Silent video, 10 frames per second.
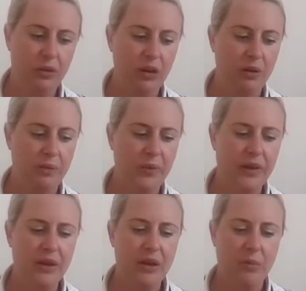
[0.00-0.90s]
Um,
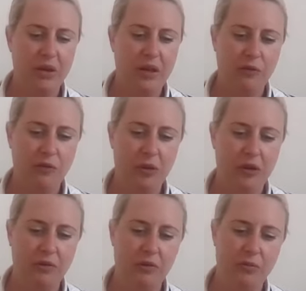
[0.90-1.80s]
but yeah, for
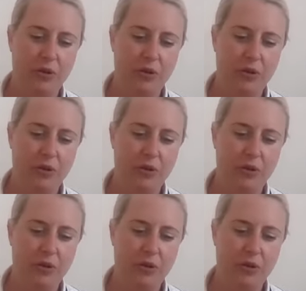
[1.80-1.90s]
my for